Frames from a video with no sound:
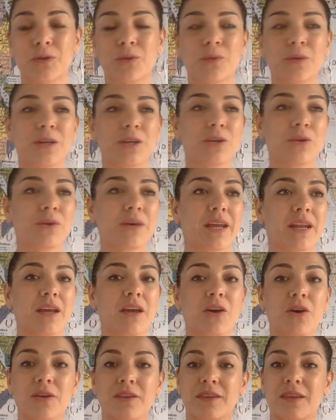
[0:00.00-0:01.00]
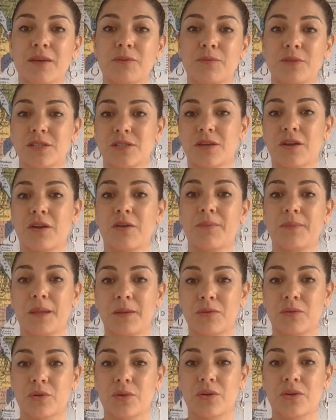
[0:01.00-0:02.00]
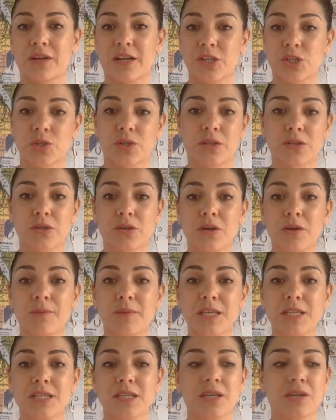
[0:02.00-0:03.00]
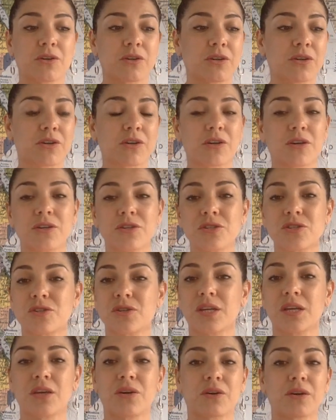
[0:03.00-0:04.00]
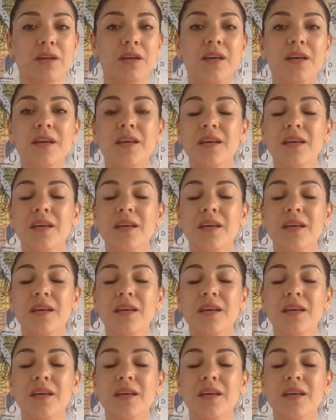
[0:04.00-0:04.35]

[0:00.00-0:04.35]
or when you get in contact with some of them through your national committee or your country, or